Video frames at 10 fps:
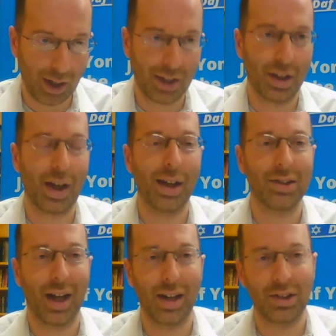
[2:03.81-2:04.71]
and the
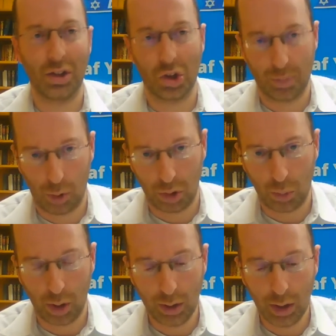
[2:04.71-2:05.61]
chazan is in the smaller
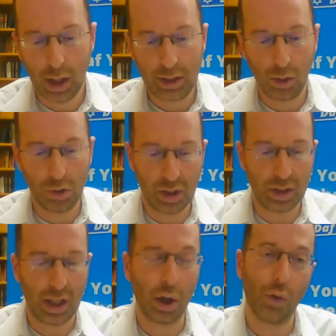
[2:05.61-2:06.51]
one, yotzini
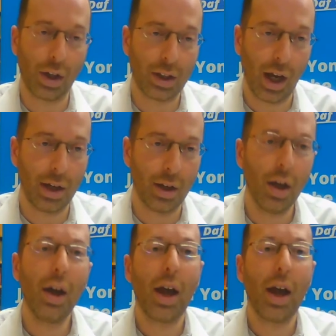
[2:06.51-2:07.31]
dei chovatan,